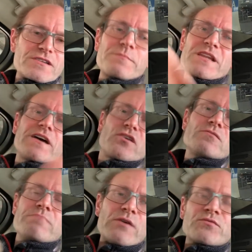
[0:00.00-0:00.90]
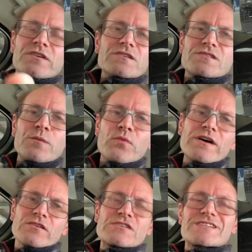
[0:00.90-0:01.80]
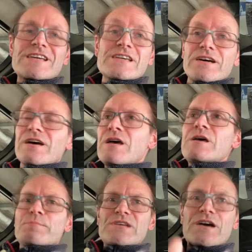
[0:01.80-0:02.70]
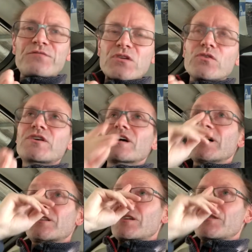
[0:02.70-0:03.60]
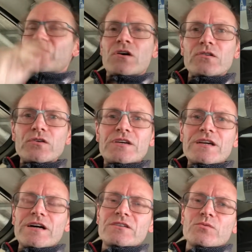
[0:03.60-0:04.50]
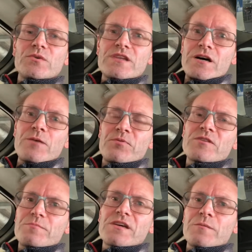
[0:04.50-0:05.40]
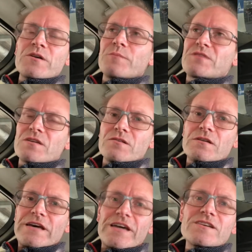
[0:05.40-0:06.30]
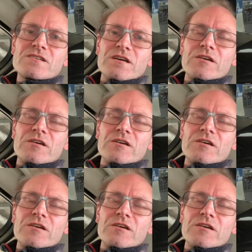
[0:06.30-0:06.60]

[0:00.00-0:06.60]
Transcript: I mean, I could mount it somewhere and see it, but you have to look at it, and if you're not looking at it when you happen to be coming up to your exit,